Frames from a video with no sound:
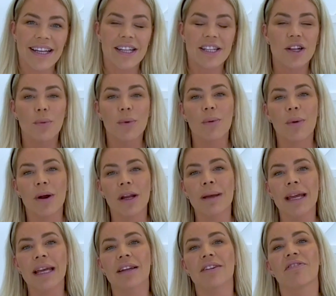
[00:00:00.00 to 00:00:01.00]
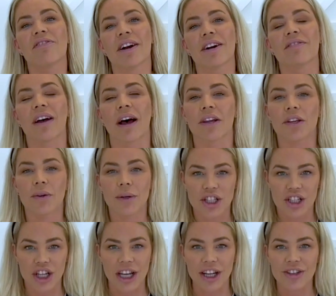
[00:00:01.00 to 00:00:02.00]
So we wanna make it a fair value
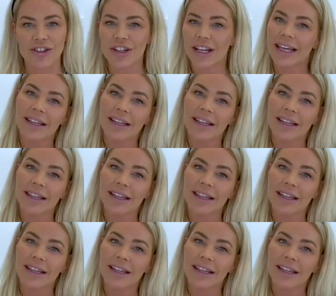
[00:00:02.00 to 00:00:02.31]
exchange.